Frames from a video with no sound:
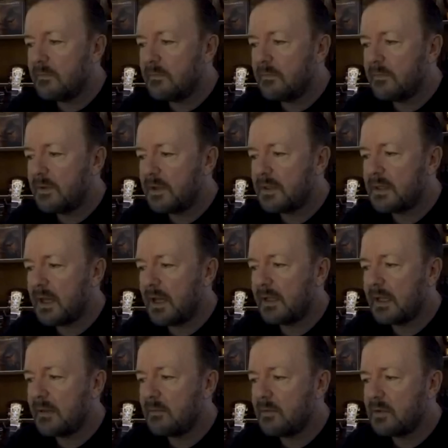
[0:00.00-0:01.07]
For the sad
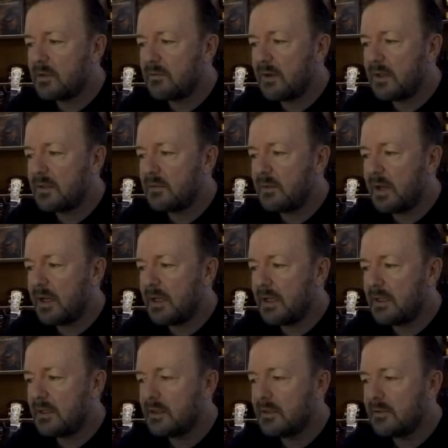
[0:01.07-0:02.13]
animals to raise
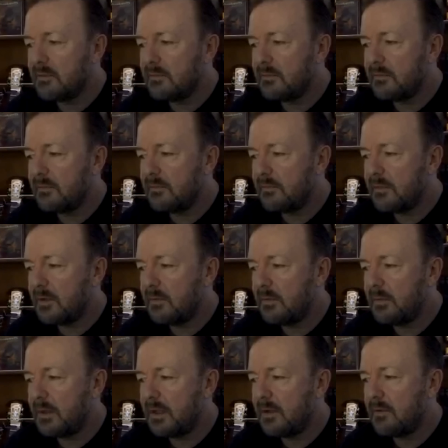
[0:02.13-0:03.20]
awareness. You would
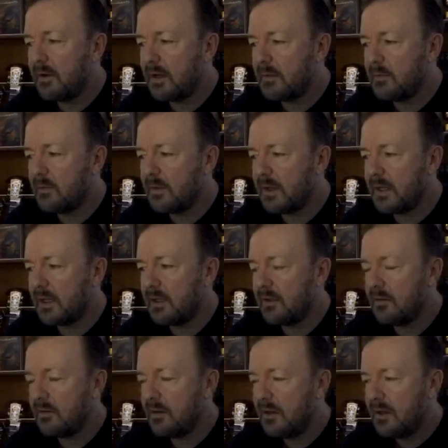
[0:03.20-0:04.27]
be incredible. Thank
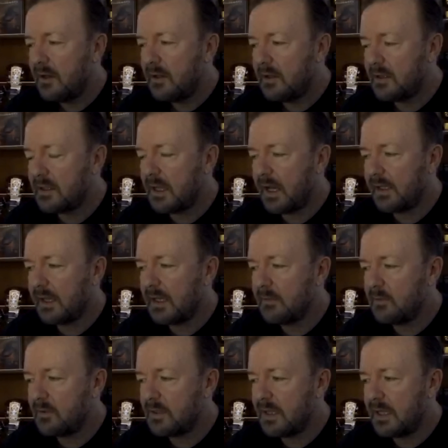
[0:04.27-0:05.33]
you. The sad
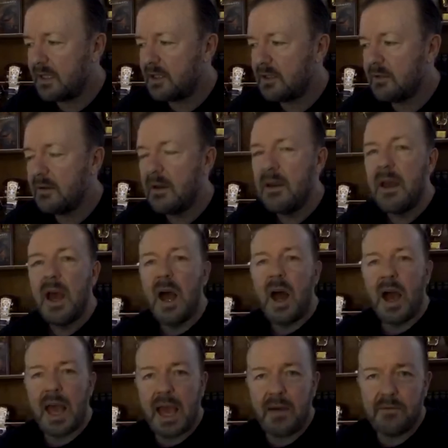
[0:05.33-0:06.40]
animals need you.
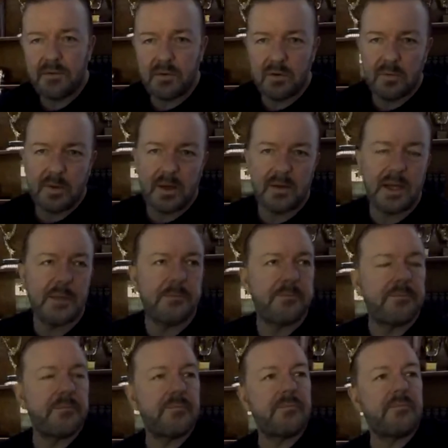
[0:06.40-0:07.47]
I have thought about it,
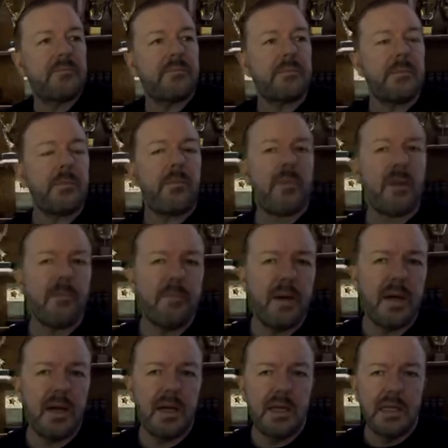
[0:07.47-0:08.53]

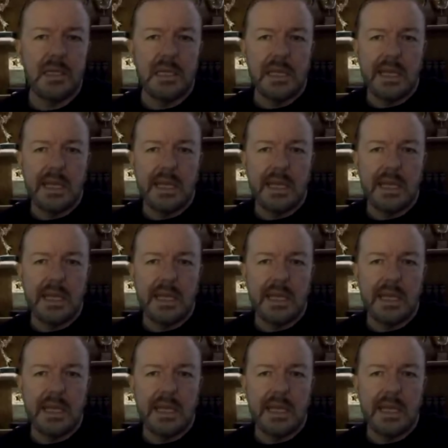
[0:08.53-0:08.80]
but